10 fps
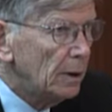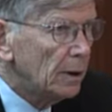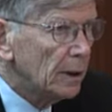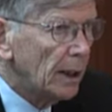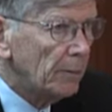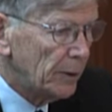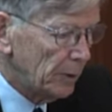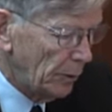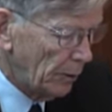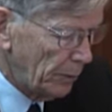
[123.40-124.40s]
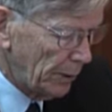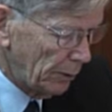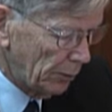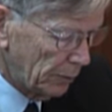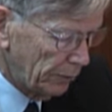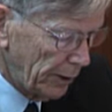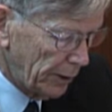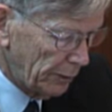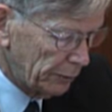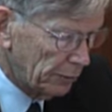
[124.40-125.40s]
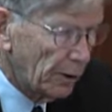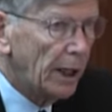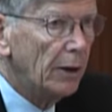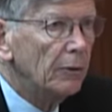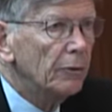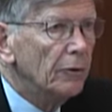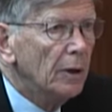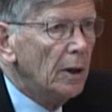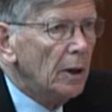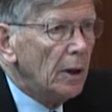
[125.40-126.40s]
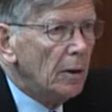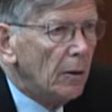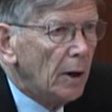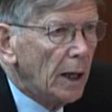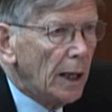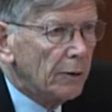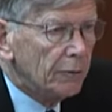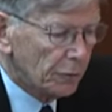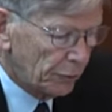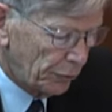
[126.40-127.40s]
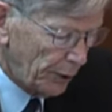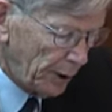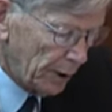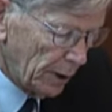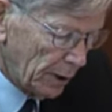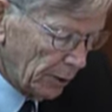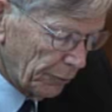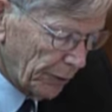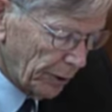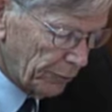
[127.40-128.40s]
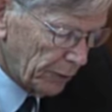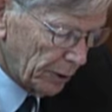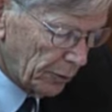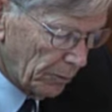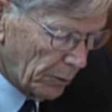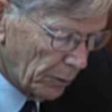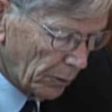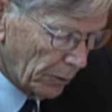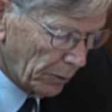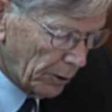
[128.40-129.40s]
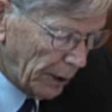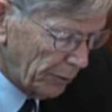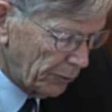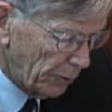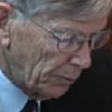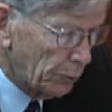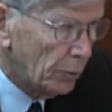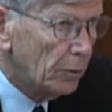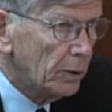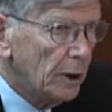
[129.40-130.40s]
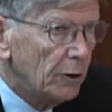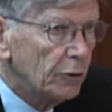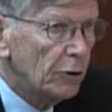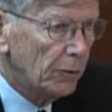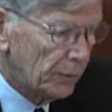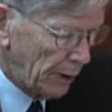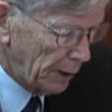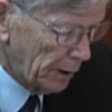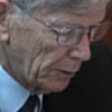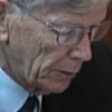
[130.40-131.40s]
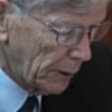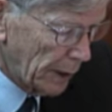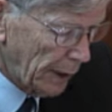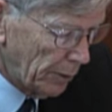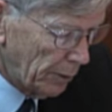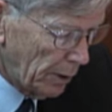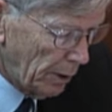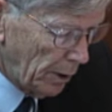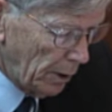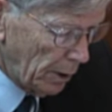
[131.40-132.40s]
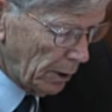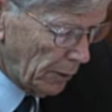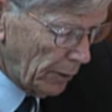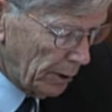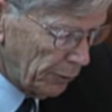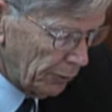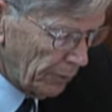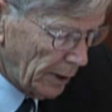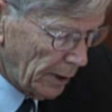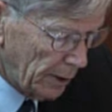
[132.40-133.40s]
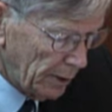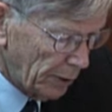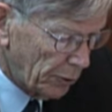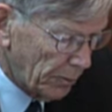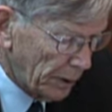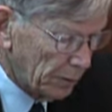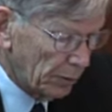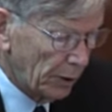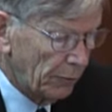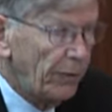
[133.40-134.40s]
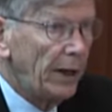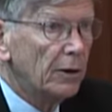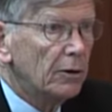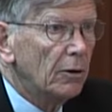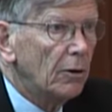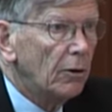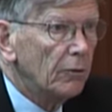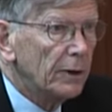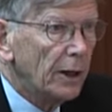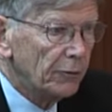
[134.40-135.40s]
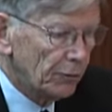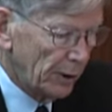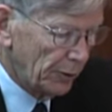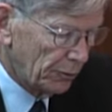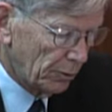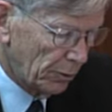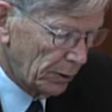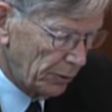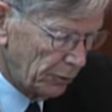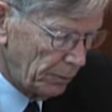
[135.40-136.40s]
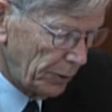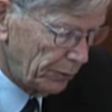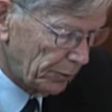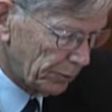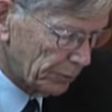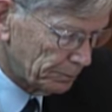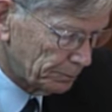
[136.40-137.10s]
The company appealed on various grounds and succeeded in the first-tier tribunal on the grounds that the board should have taken into account the severely detrimental effect of cancellation on its business.